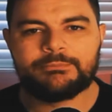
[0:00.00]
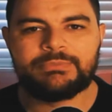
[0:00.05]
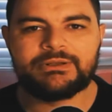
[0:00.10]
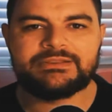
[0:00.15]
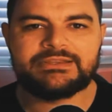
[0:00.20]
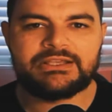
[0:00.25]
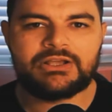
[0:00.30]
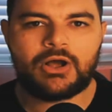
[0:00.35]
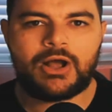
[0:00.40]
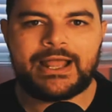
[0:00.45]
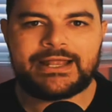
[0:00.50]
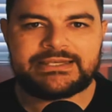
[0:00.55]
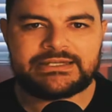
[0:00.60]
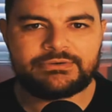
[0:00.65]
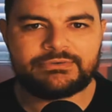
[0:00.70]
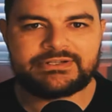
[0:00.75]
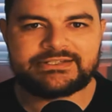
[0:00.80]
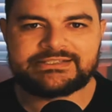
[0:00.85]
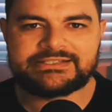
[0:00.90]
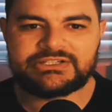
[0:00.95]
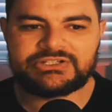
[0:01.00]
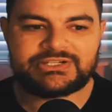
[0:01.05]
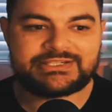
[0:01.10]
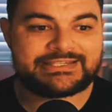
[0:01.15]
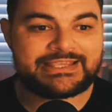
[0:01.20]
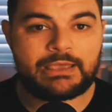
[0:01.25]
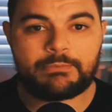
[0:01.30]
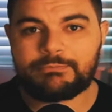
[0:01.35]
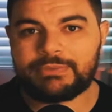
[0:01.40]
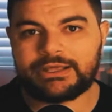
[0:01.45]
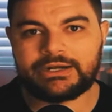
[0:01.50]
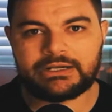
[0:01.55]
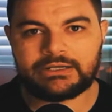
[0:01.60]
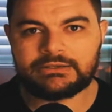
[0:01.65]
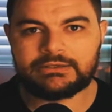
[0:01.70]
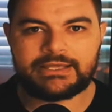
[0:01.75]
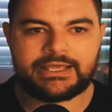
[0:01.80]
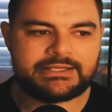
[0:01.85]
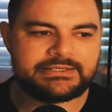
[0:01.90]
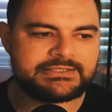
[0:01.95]
But the idea is to just get better.
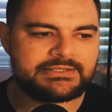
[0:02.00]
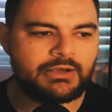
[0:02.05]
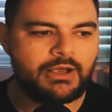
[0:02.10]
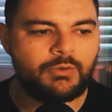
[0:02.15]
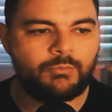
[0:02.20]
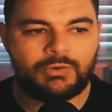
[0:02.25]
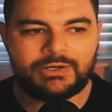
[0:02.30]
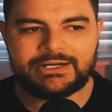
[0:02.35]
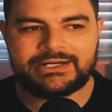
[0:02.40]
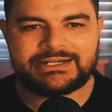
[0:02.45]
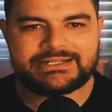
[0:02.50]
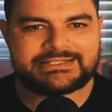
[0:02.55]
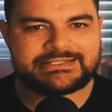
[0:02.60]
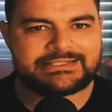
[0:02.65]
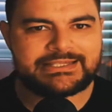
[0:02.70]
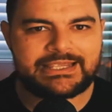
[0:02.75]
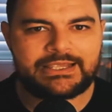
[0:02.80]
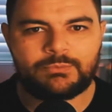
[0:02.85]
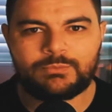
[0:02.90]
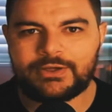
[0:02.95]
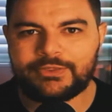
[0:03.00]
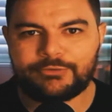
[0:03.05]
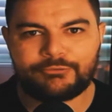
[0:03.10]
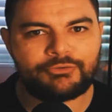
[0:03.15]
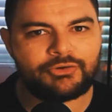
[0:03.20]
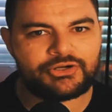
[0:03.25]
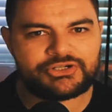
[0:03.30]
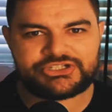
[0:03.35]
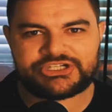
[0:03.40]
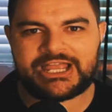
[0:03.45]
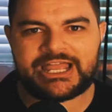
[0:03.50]
And so I wanted to see whether or not